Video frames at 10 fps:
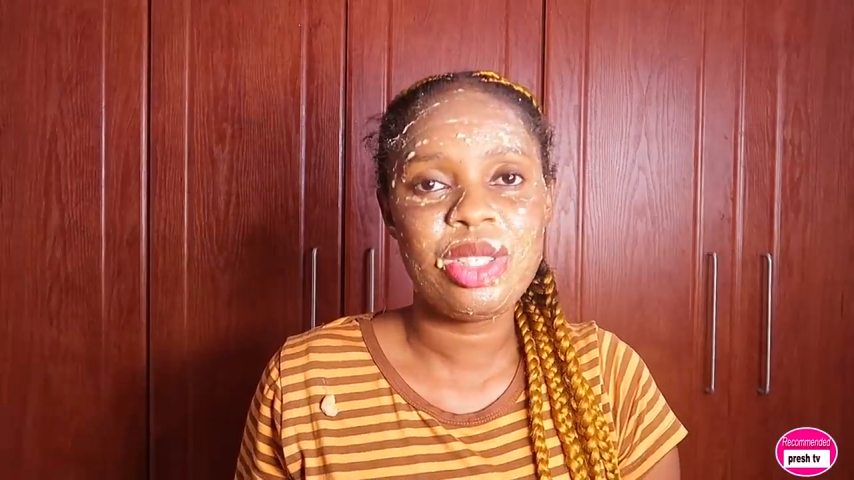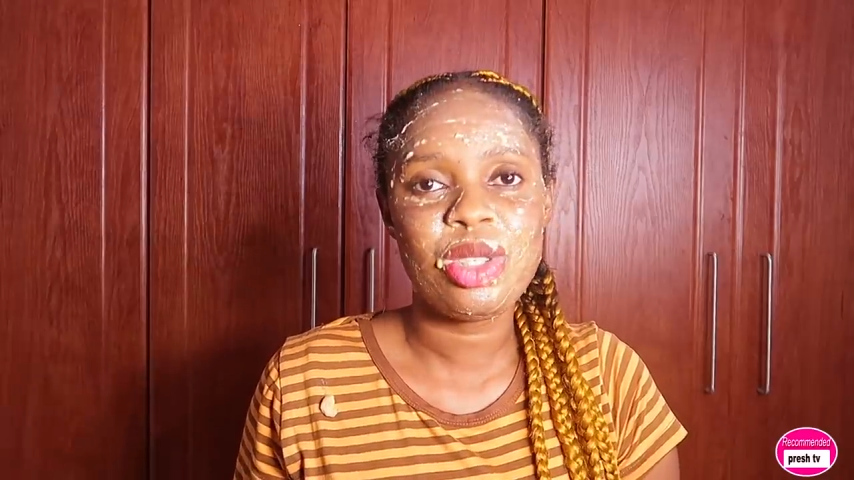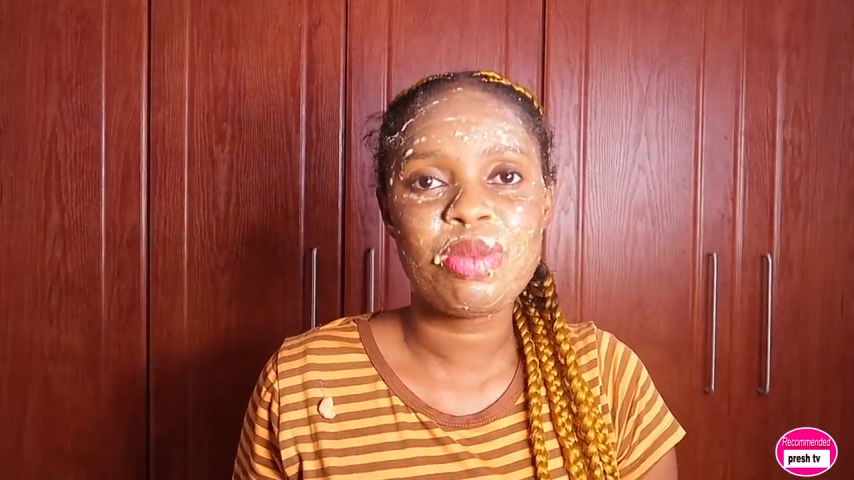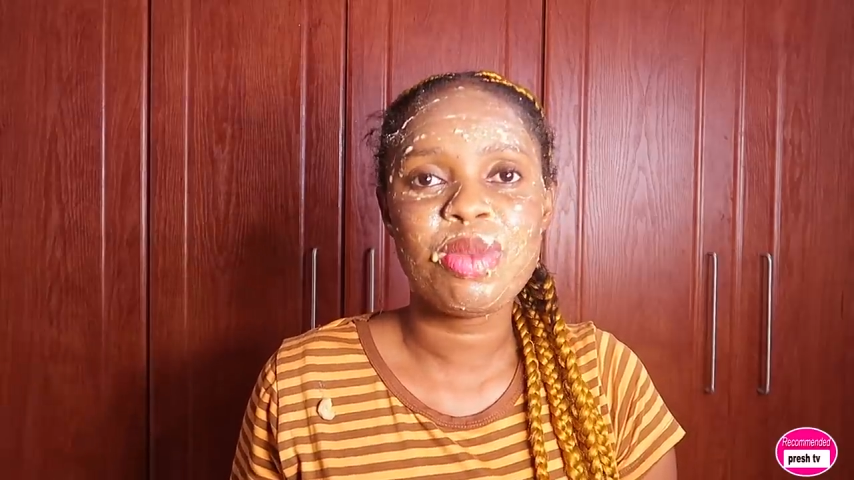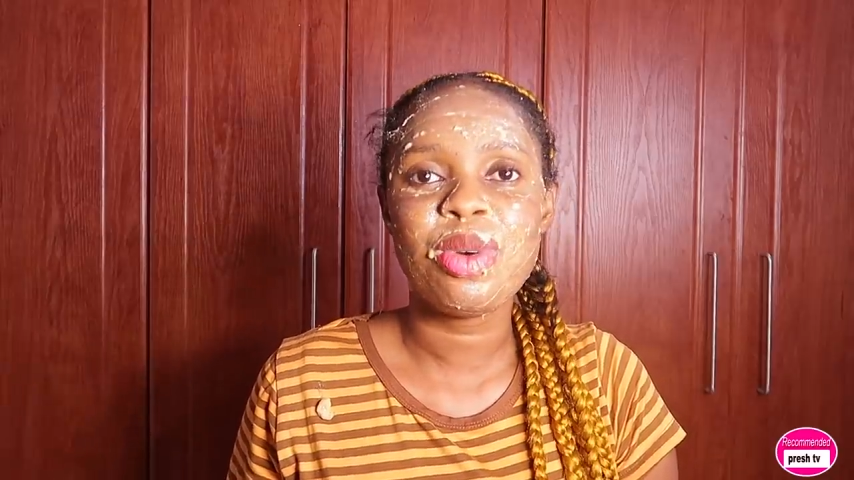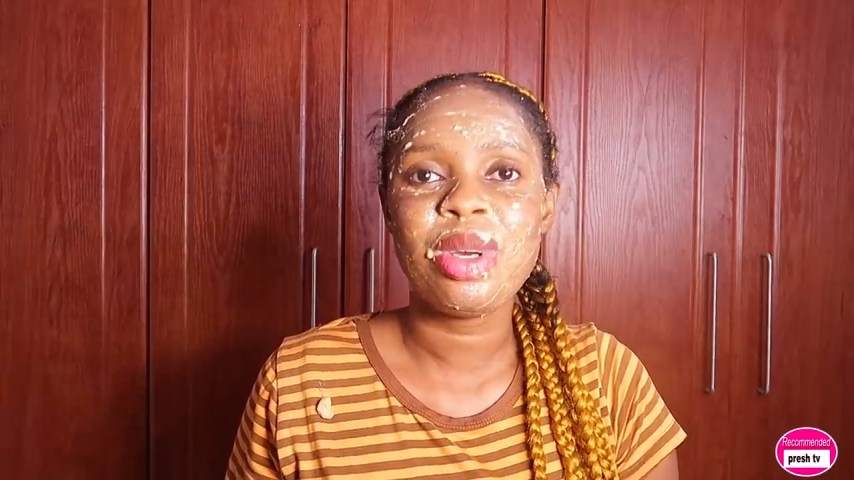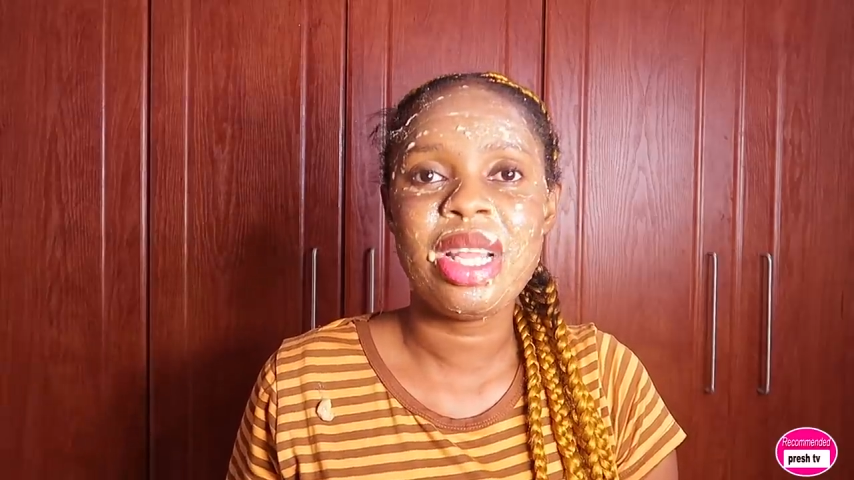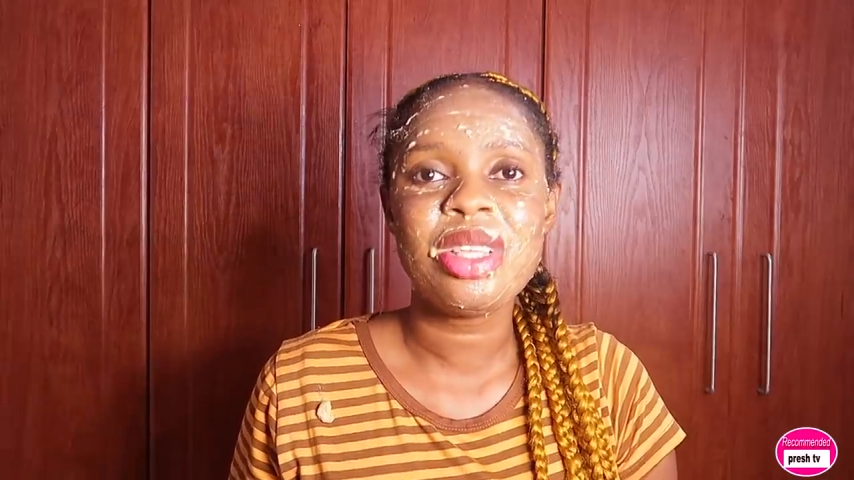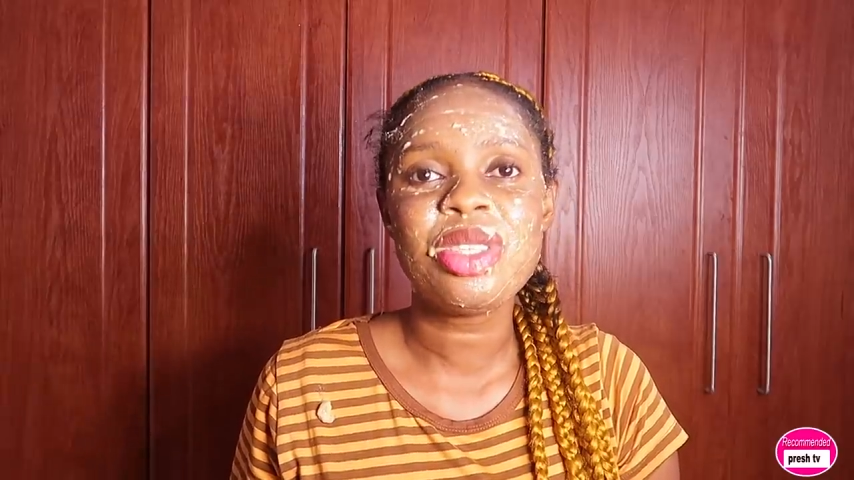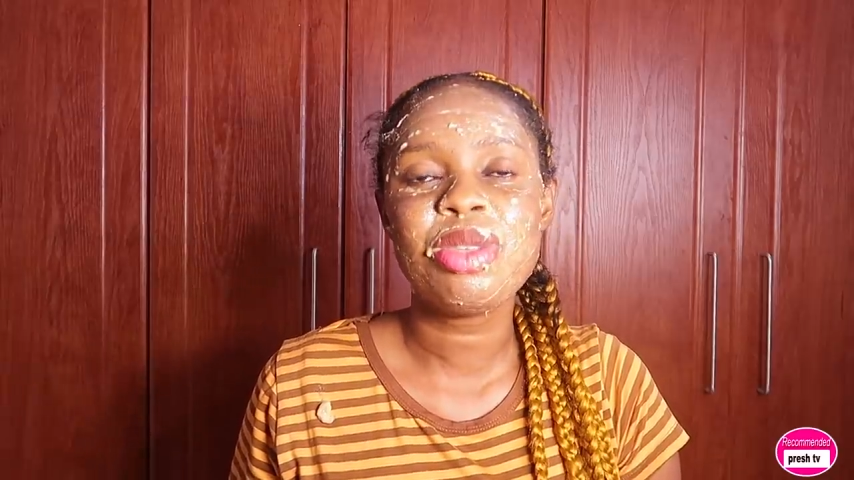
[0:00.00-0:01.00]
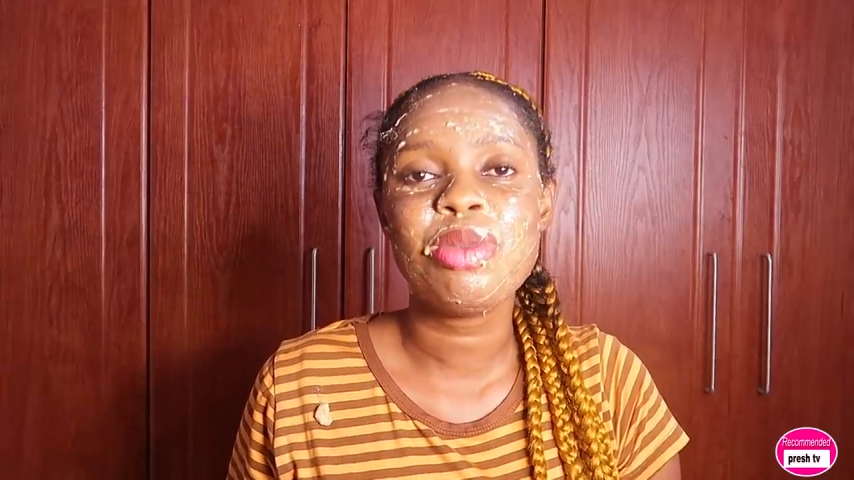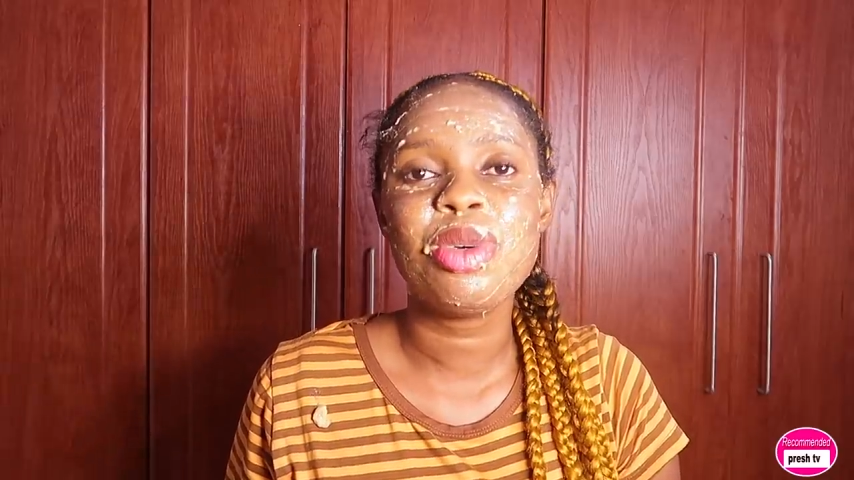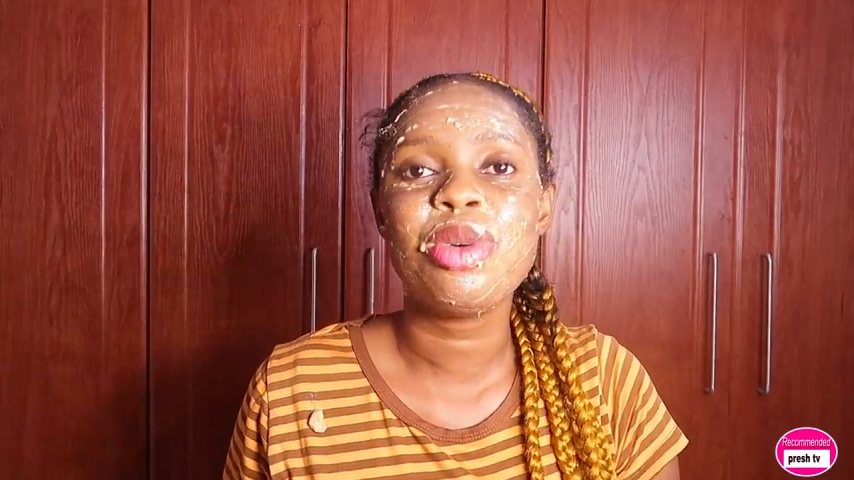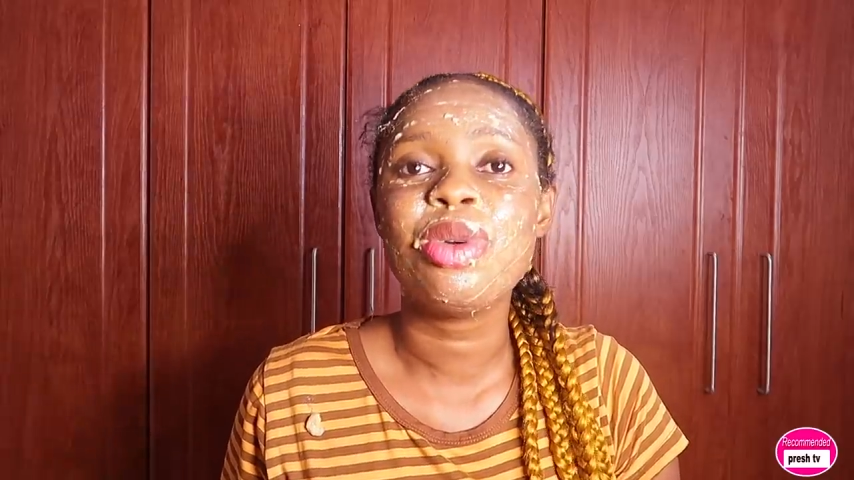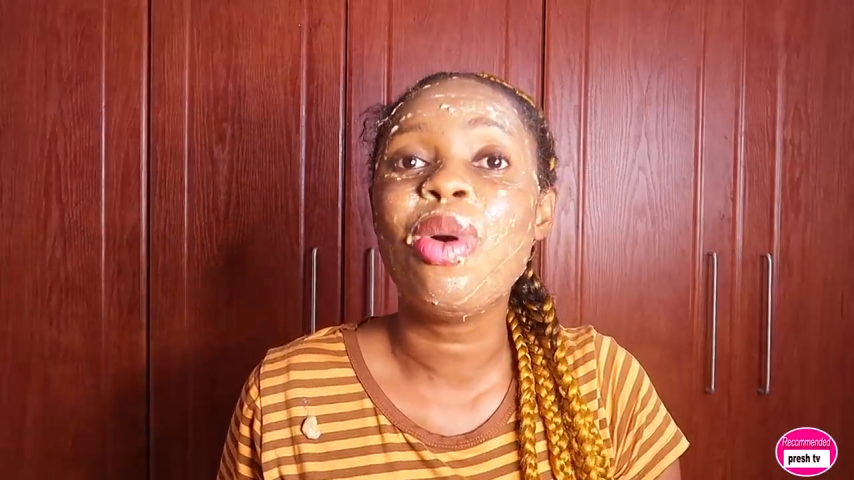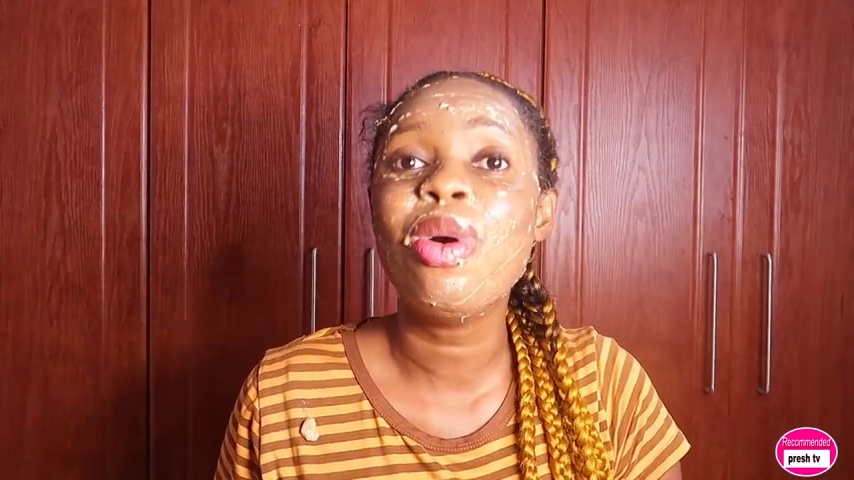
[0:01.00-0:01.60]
it tomorrow, next tomorrow,